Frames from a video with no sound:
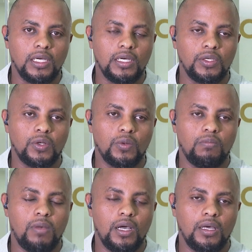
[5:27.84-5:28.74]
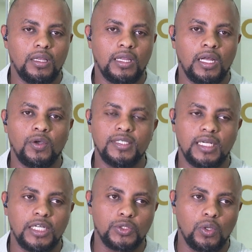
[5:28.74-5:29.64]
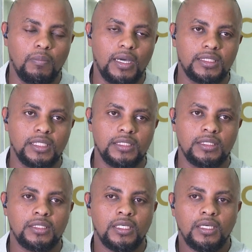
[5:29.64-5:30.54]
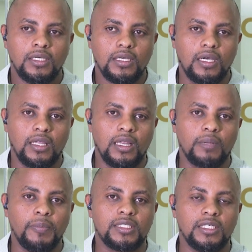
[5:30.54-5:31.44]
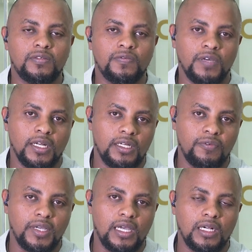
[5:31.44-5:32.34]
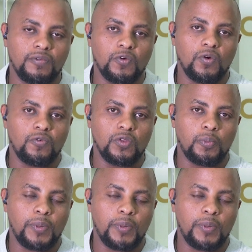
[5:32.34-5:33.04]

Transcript: there are no international matches, and that makes it very difficult for the